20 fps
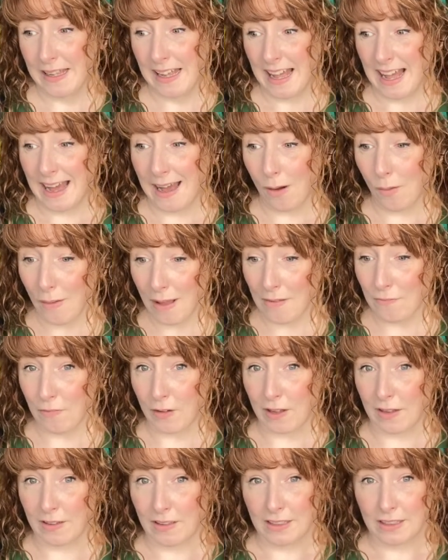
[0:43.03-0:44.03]

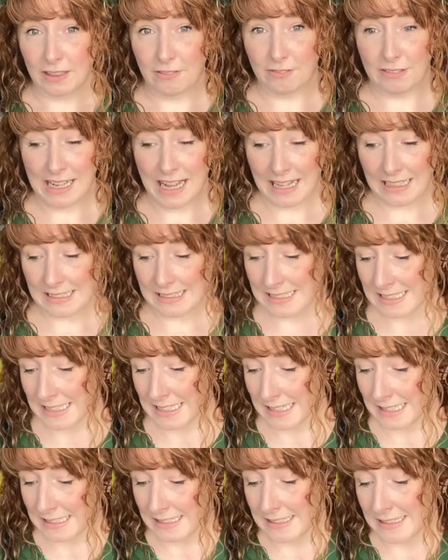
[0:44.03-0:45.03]
However, the reality
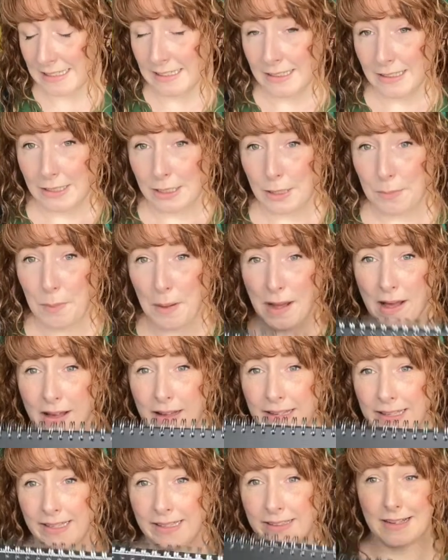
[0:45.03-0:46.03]
is you
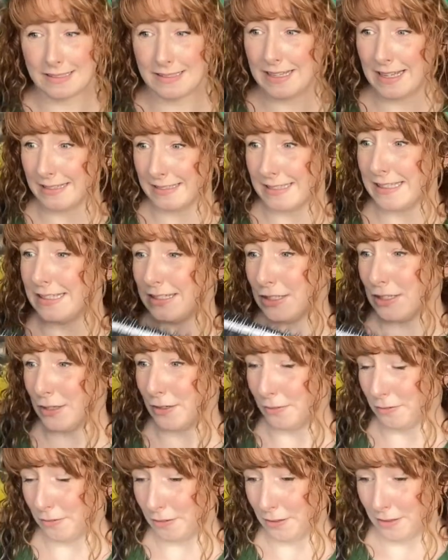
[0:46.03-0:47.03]
buy a sexy new